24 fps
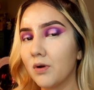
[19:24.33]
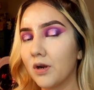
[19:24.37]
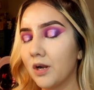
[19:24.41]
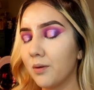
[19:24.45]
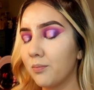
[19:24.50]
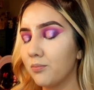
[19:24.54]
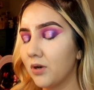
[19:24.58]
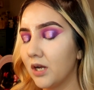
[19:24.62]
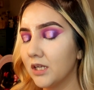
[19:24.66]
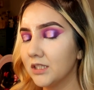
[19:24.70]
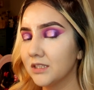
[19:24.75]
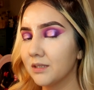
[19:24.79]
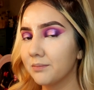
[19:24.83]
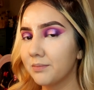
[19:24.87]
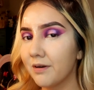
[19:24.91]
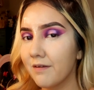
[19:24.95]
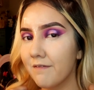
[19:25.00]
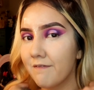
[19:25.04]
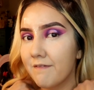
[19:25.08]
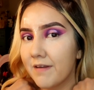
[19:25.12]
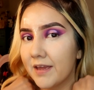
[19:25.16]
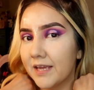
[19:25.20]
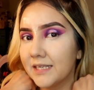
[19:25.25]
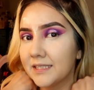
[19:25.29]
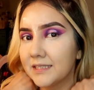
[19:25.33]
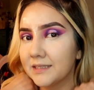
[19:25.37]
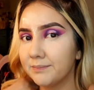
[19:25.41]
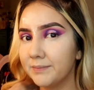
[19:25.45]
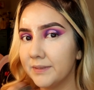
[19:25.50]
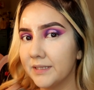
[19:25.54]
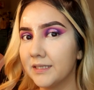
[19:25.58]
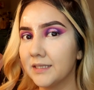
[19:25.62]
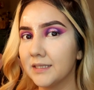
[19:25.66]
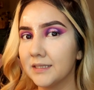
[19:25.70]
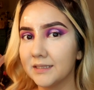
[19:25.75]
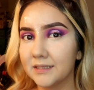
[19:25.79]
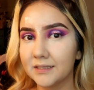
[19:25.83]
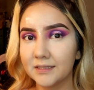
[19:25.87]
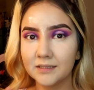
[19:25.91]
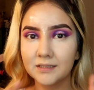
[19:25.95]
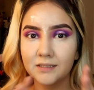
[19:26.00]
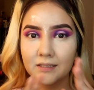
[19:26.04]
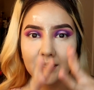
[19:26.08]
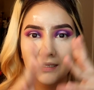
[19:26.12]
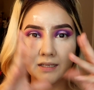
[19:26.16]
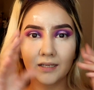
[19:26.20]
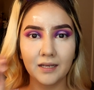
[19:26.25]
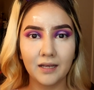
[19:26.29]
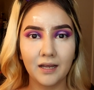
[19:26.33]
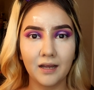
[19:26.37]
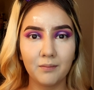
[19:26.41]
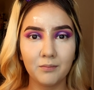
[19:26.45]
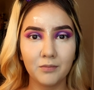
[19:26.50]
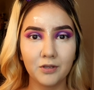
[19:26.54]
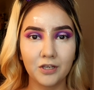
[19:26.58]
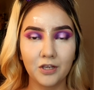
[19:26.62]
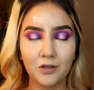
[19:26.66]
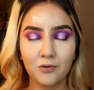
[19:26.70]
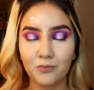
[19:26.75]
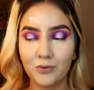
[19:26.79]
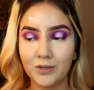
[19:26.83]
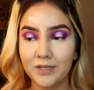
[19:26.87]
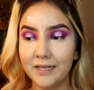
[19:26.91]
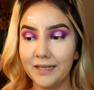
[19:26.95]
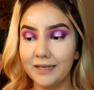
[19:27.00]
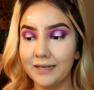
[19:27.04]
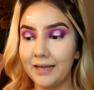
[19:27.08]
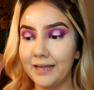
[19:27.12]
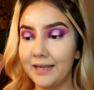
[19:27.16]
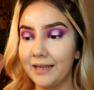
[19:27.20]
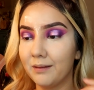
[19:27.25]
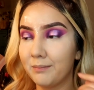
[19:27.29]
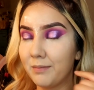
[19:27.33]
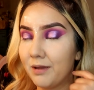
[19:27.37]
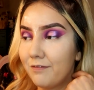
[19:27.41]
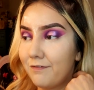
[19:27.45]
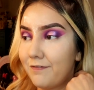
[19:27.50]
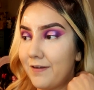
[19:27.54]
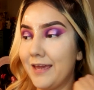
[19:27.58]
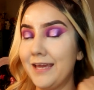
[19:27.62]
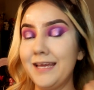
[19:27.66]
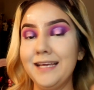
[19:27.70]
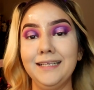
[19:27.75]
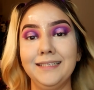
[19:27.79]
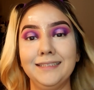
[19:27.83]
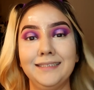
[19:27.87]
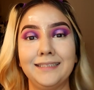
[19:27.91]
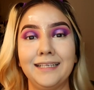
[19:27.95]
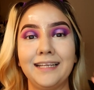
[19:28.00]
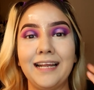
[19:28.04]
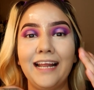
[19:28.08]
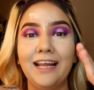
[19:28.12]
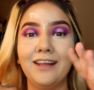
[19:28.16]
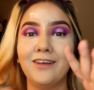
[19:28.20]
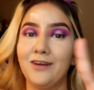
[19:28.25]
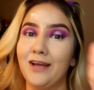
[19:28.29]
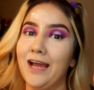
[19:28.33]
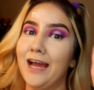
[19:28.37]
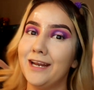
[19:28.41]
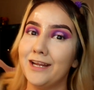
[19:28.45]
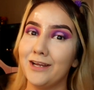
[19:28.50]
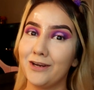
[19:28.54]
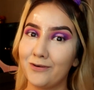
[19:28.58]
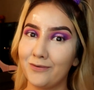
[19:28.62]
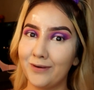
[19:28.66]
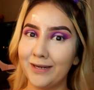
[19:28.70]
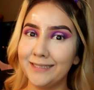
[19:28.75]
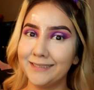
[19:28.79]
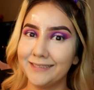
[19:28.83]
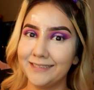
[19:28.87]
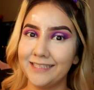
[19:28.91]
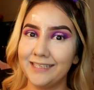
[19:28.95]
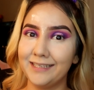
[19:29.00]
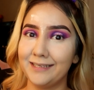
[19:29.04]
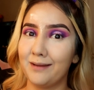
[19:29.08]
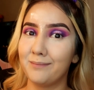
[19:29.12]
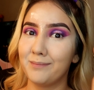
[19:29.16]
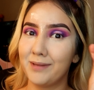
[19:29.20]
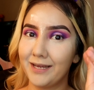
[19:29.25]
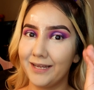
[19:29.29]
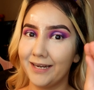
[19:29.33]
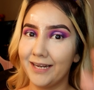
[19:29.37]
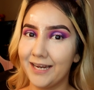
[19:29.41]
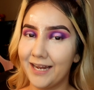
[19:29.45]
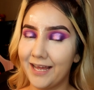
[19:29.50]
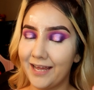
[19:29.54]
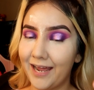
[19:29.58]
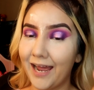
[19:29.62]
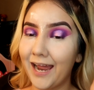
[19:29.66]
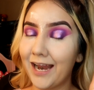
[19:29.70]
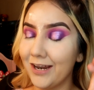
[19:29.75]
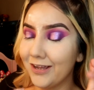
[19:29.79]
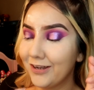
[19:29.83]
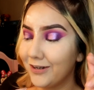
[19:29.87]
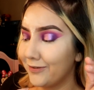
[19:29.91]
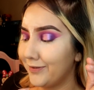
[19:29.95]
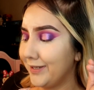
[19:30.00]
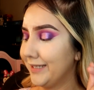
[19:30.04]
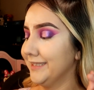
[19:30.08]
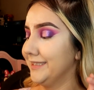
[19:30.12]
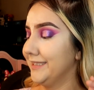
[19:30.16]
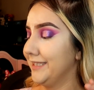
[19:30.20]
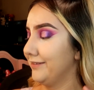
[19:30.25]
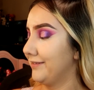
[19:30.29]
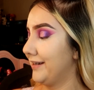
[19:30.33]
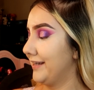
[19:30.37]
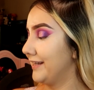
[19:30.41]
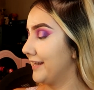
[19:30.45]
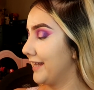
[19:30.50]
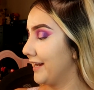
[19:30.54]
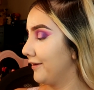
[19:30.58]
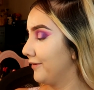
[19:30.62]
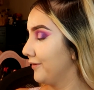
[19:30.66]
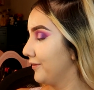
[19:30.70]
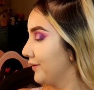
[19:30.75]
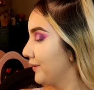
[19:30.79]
bronze up our face because I'm looking really light on my face and I look kind of crazy. I'm not gonna lie, I look crazy right now.